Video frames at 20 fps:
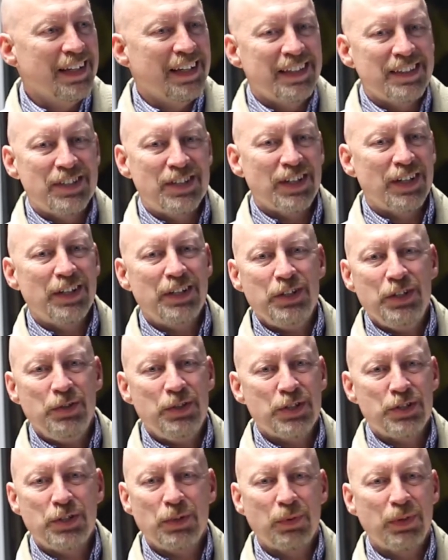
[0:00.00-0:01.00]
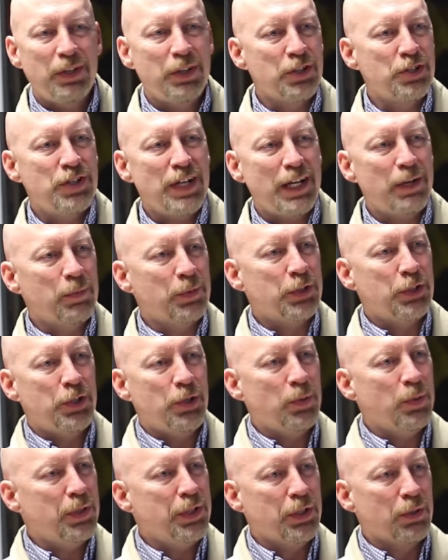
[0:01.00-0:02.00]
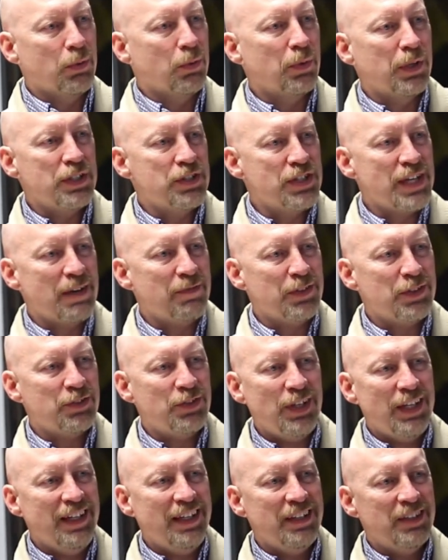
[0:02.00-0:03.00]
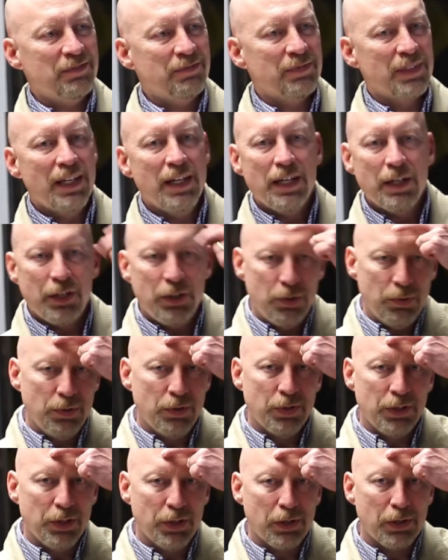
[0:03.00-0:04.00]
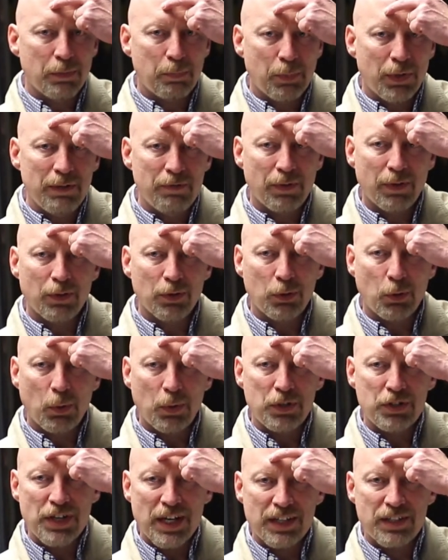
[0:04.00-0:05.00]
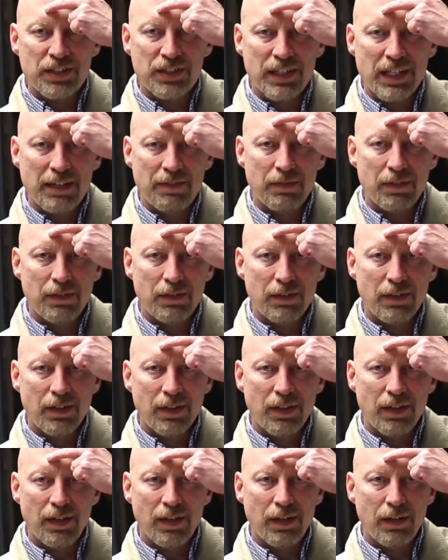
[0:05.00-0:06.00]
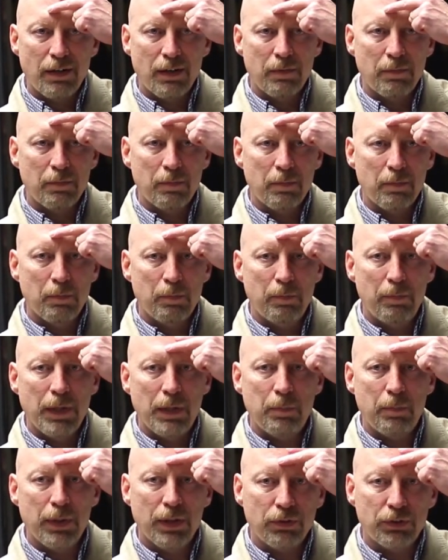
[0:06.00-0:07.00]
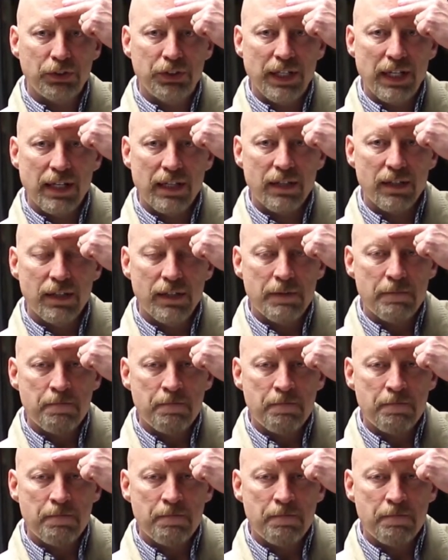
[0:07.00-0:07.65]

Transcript: Son, you just don't understand what you're doing. You're only 17. Your prefrontal cortex hasn't been built yet.